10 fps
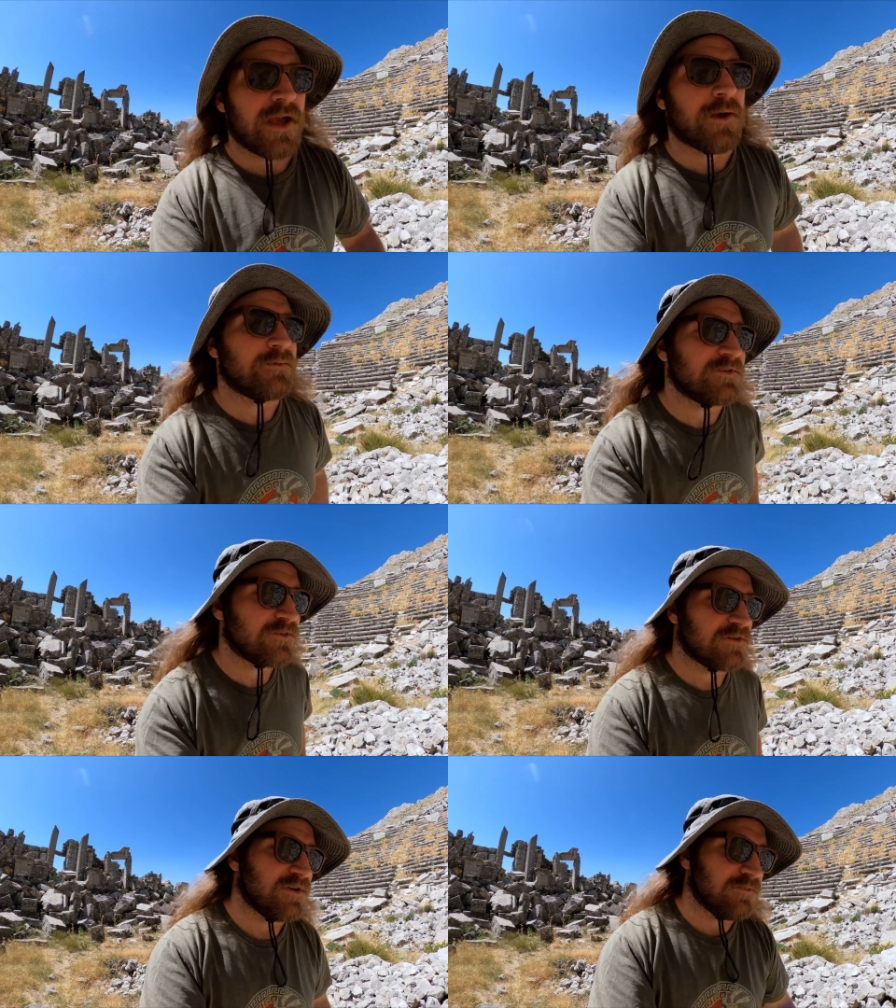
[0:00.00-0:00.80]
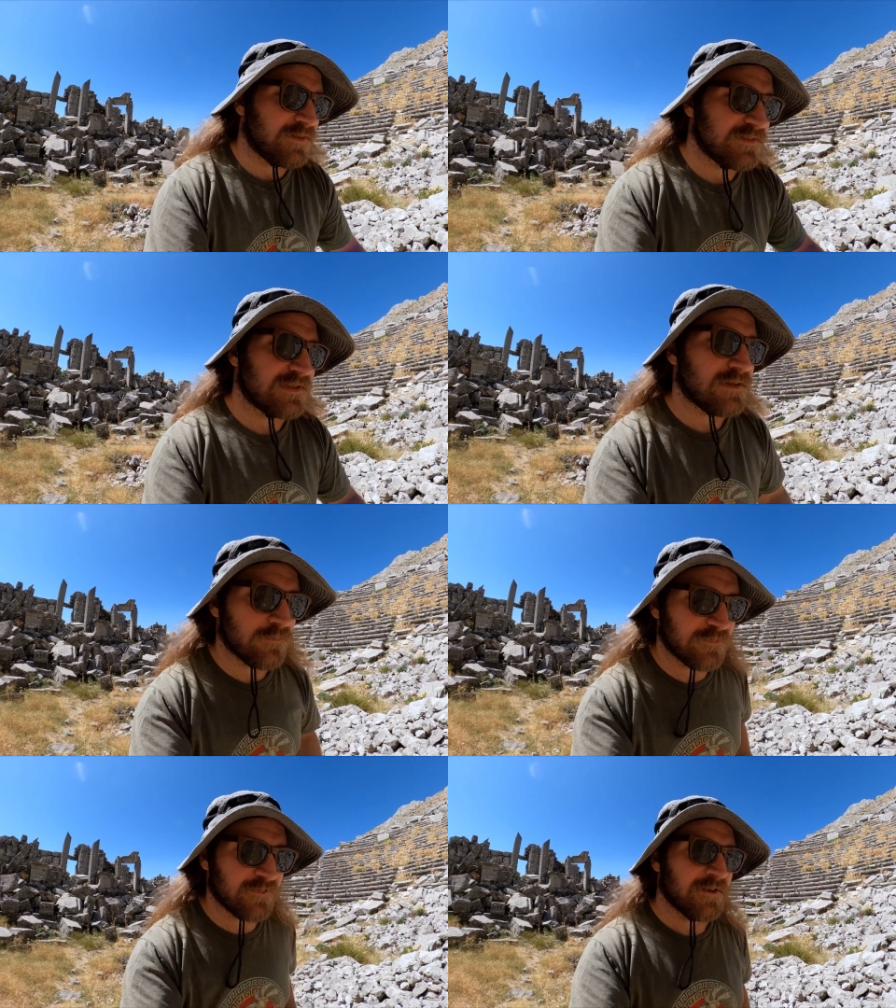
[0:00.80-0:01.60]
I was just going to settle
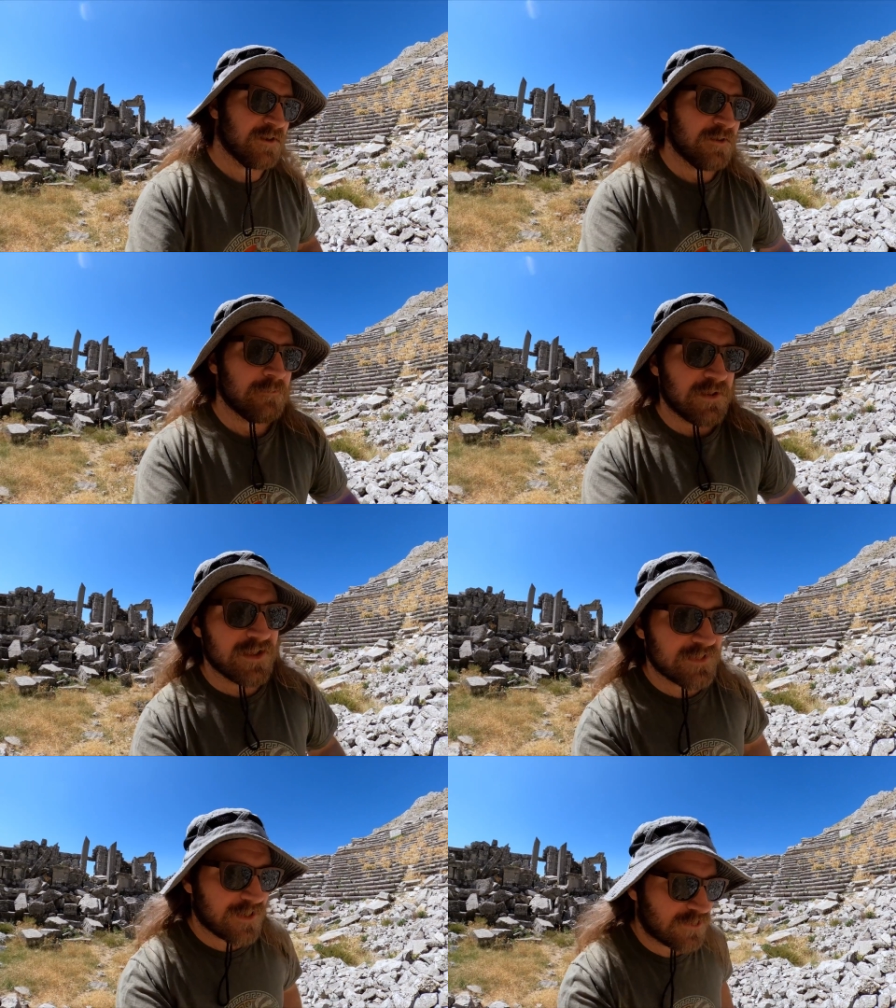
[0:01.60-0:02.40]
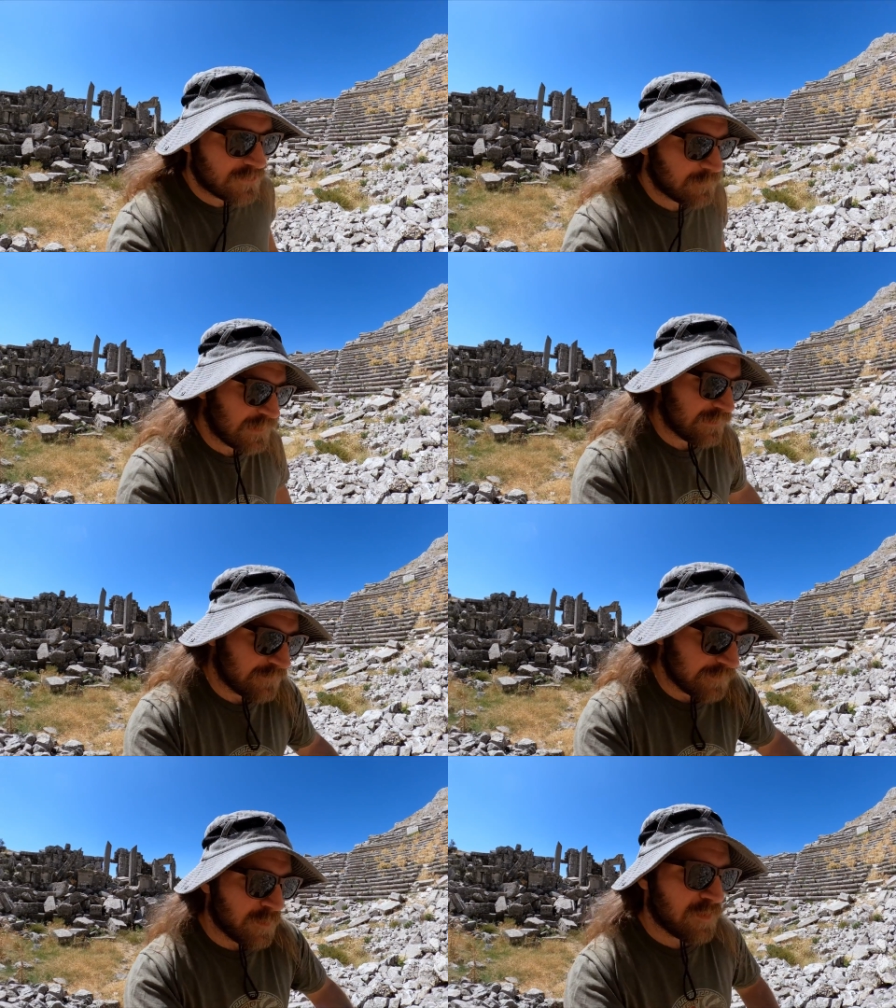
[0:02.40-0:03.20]
for being down in the middle
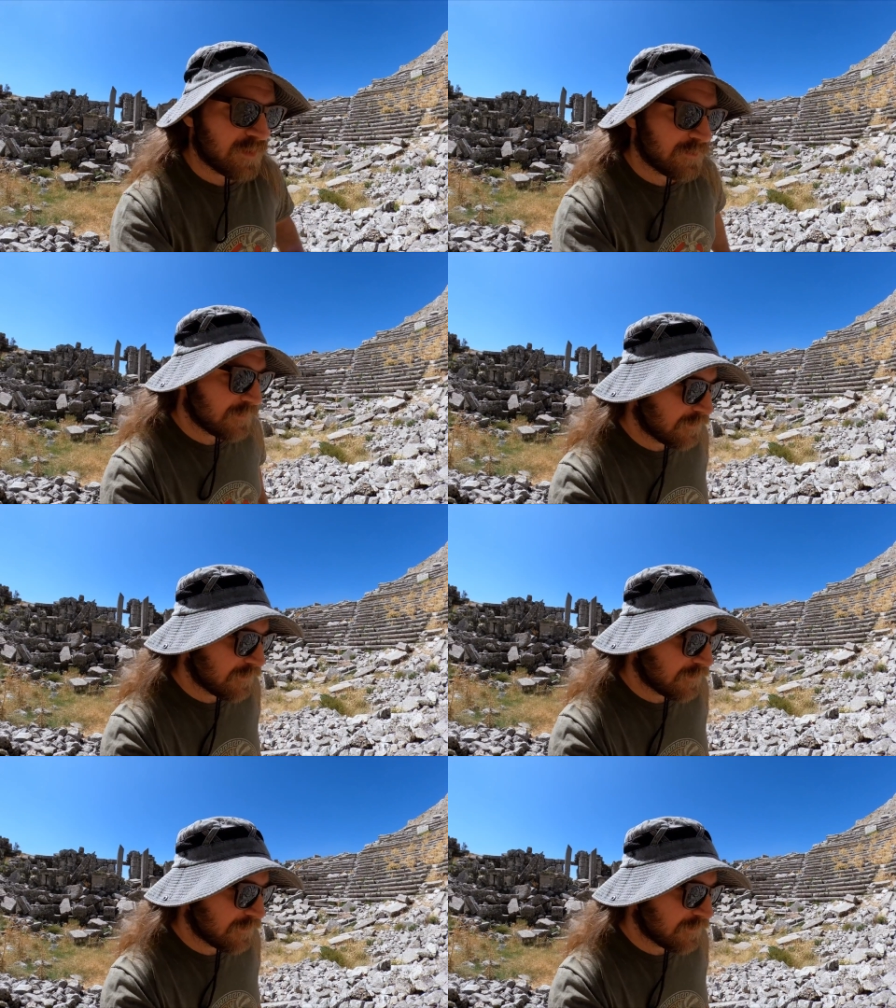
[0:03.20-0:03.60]
of the theater.